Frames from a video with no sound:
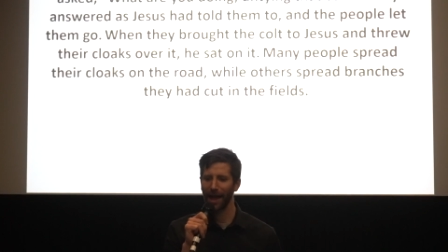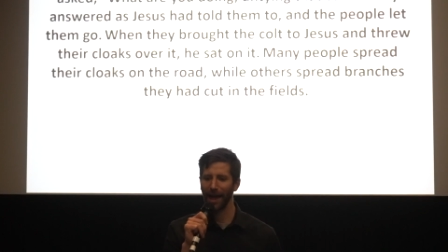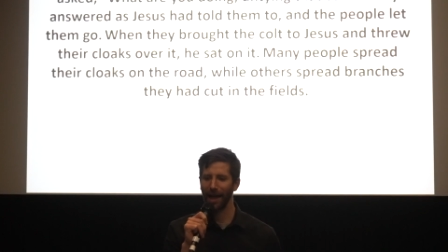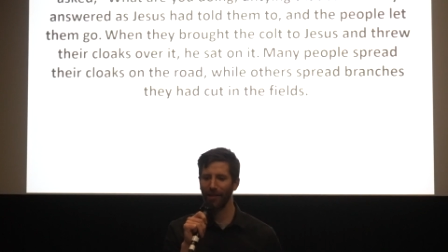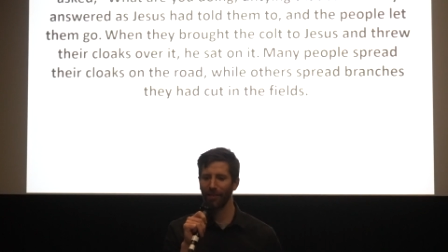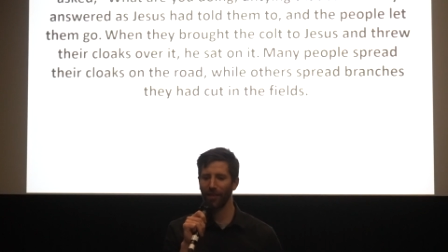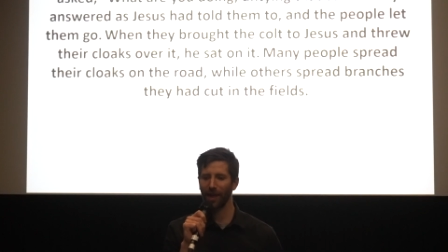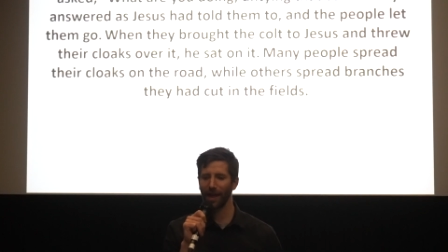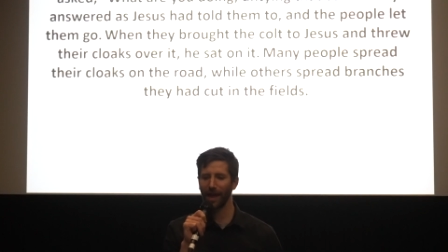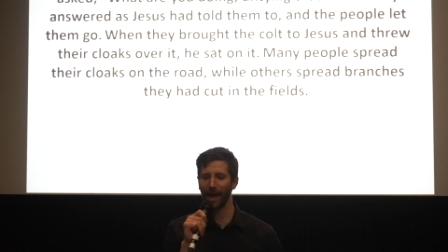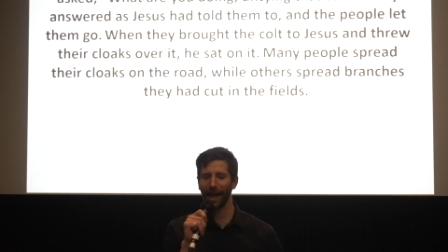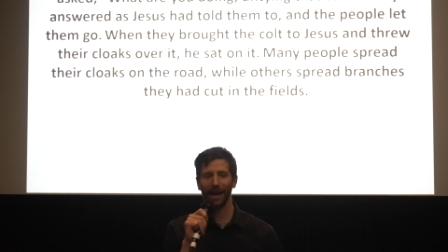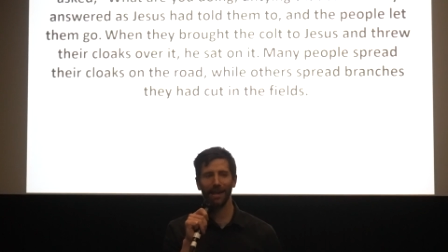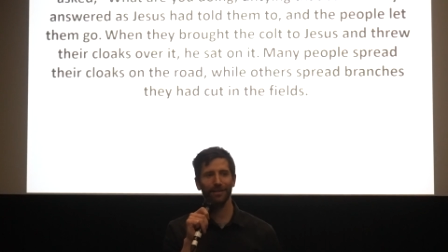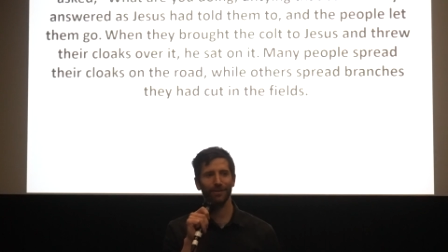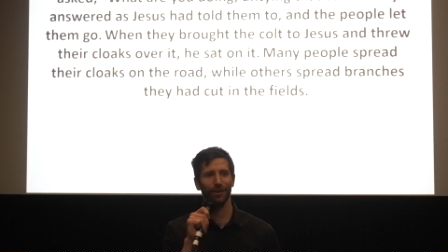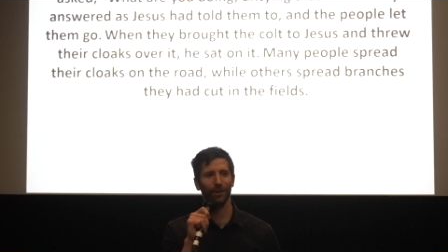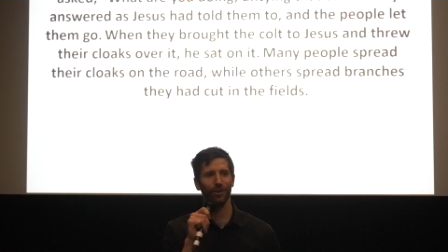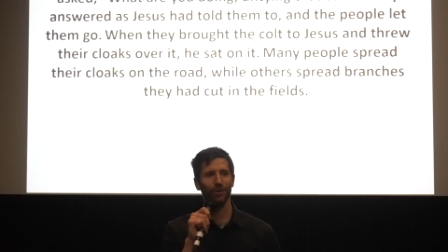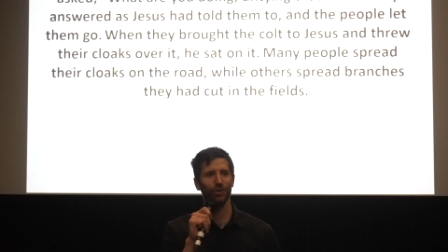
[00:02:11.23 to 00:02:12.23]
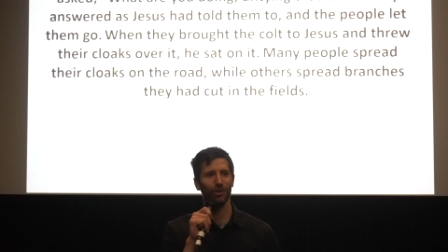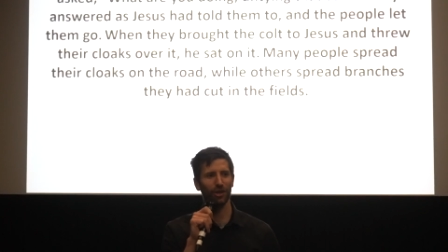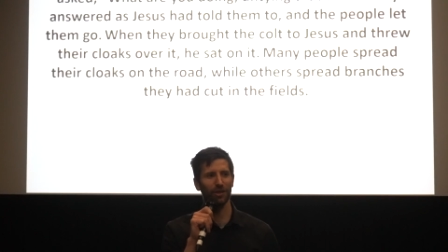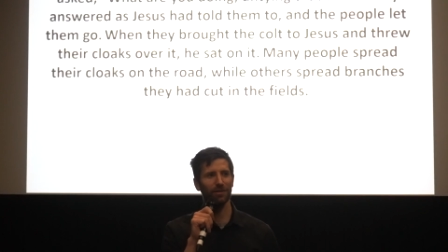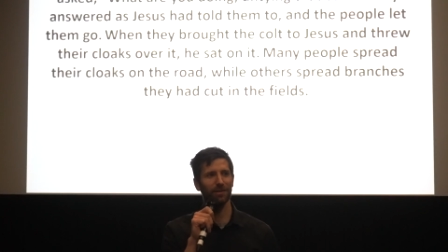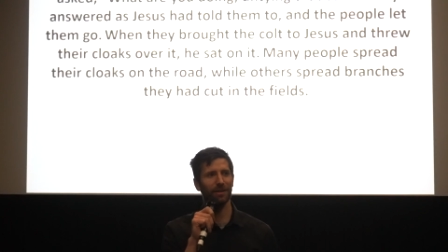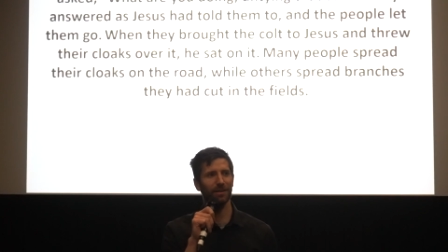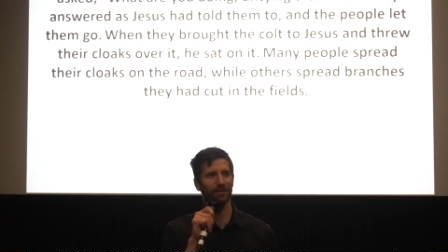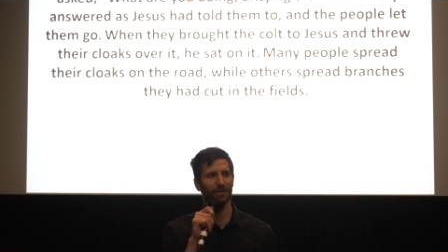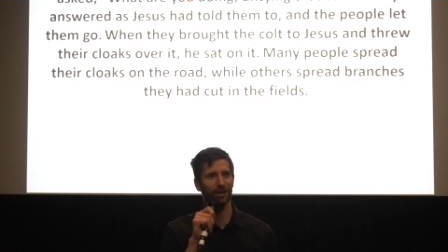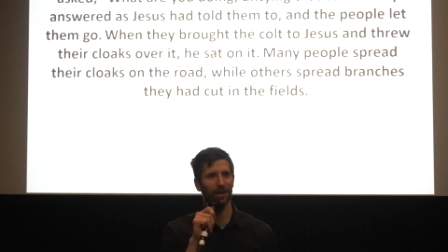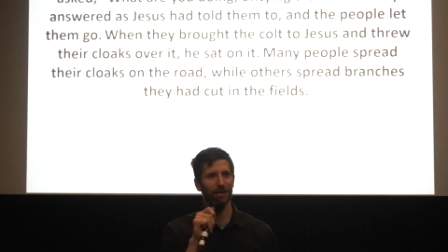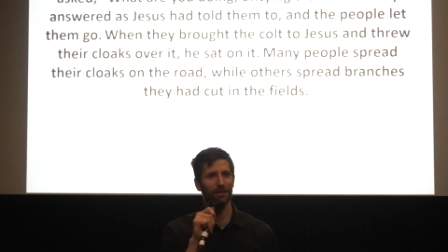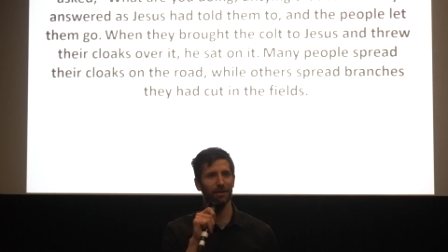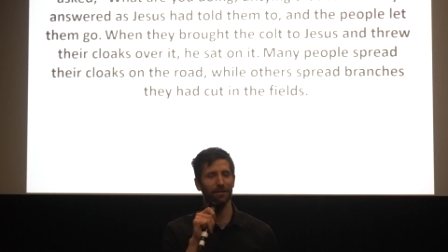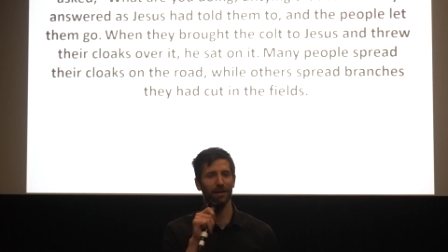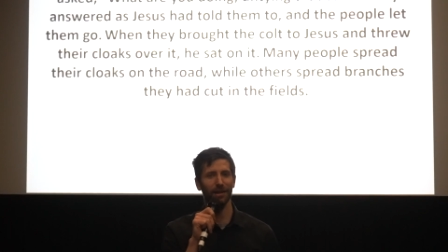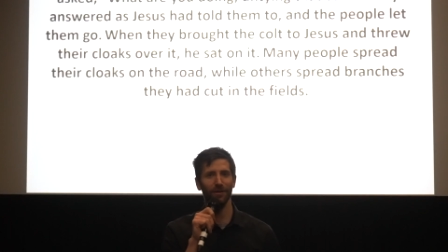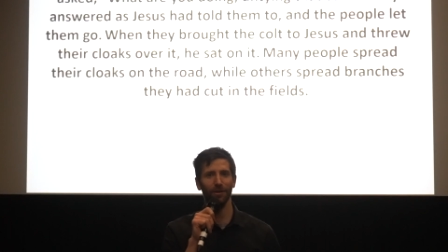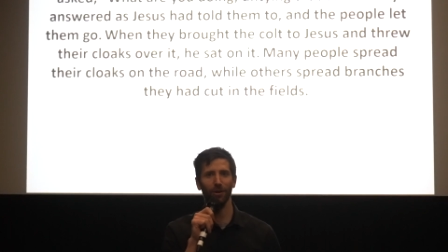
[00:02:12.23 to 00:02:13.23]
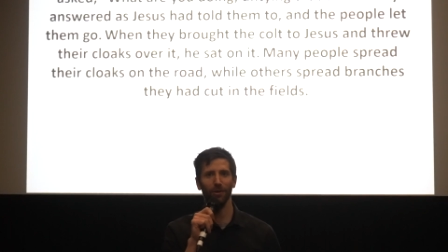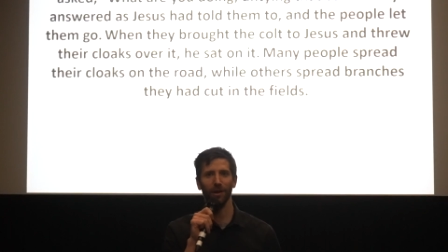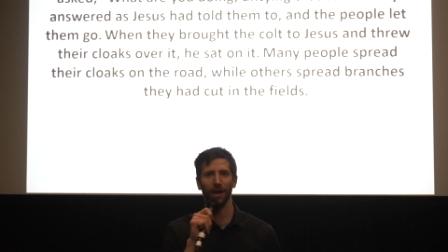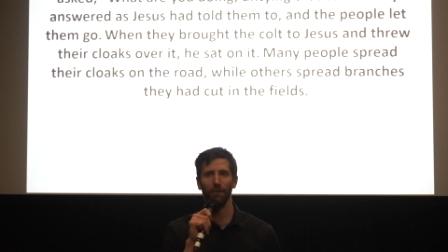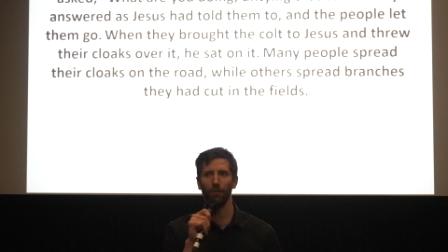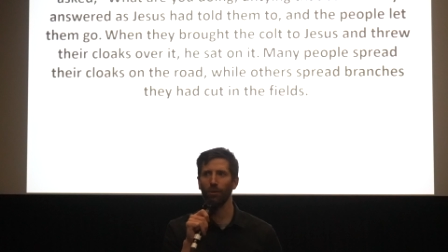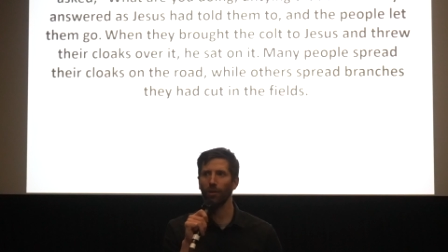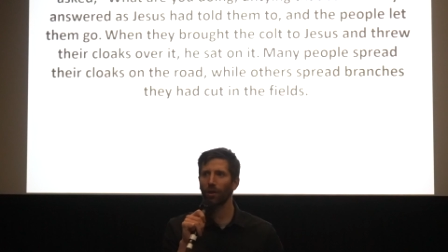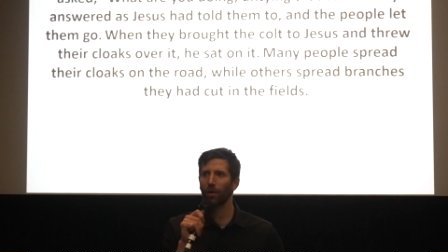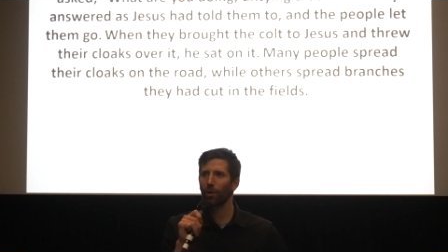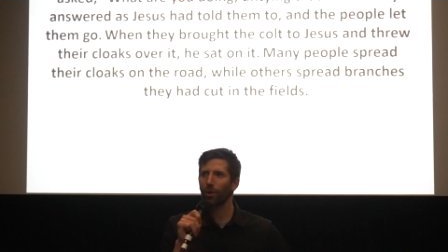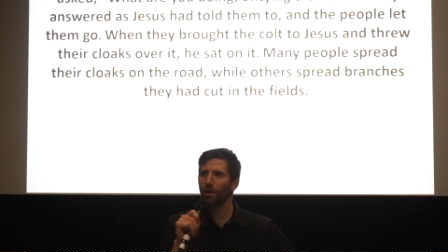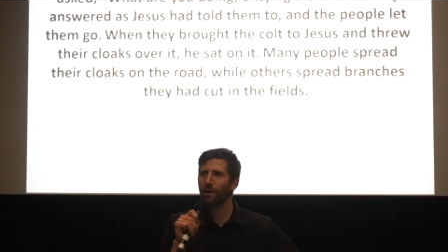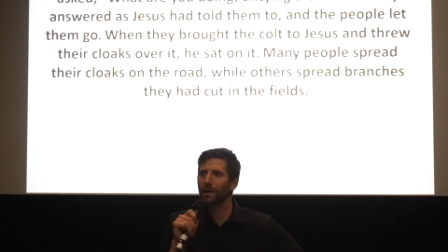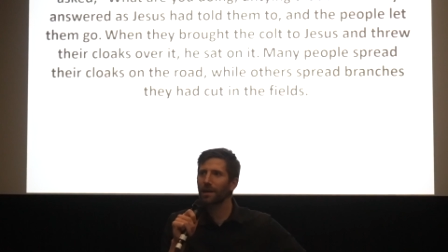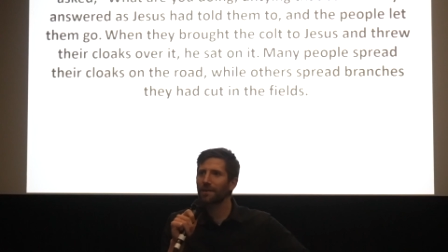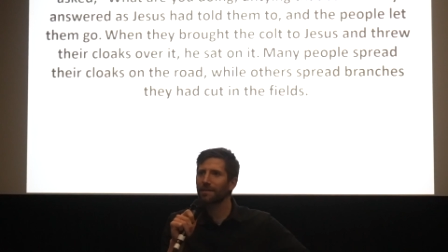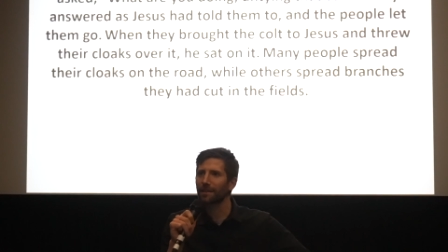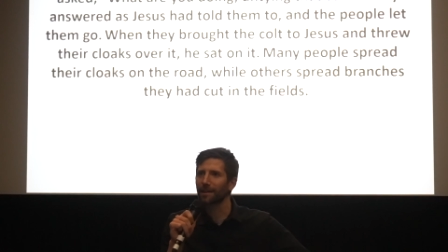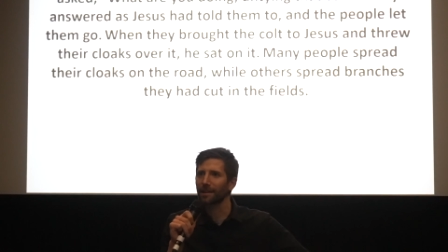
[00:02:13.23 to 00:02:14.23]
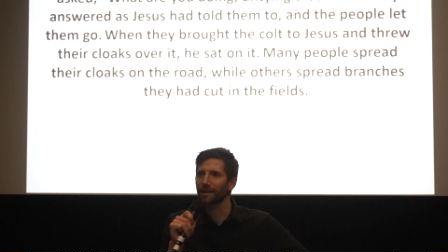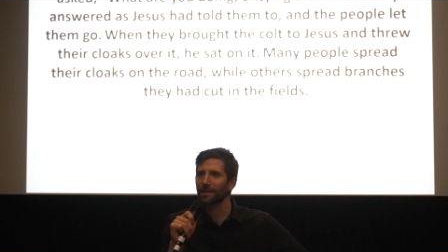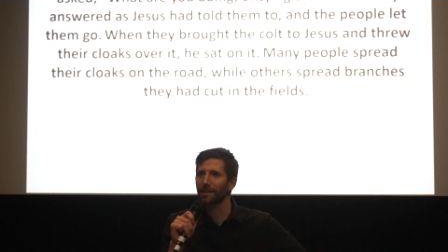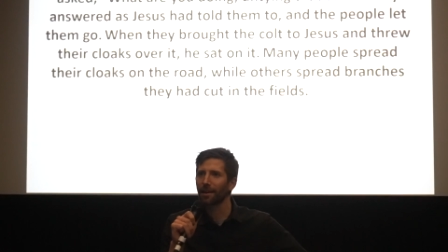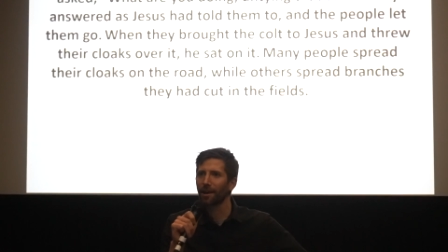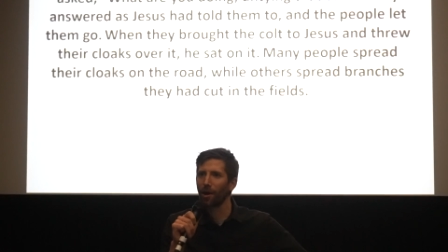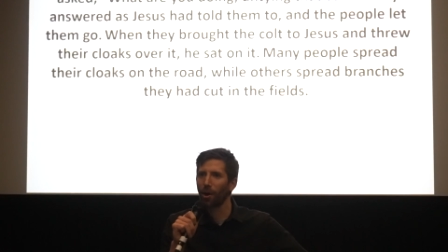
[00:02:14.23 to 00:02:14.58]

And they answered just as Jesus had told them, "Well, the Lord needs it.